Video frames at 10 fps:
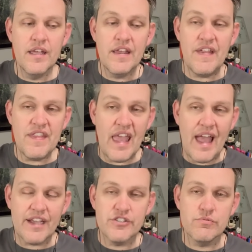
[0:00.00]
and the
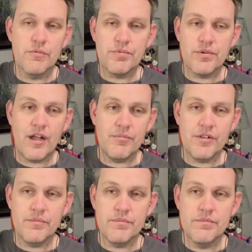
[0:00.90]
actual
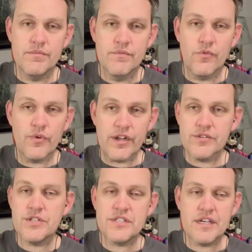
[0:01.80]
problem
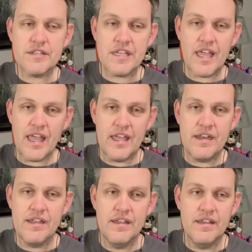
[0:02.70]
rears its ugly
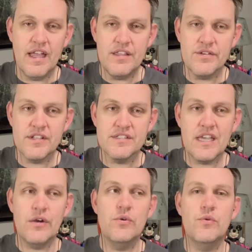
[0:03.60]
head and you could
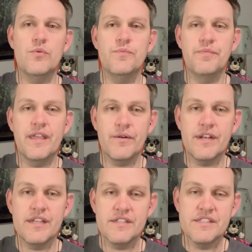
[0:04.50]
say, "Ooh, there it
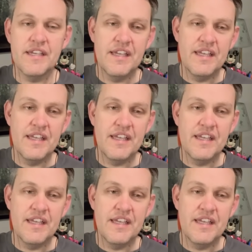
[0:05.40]
is."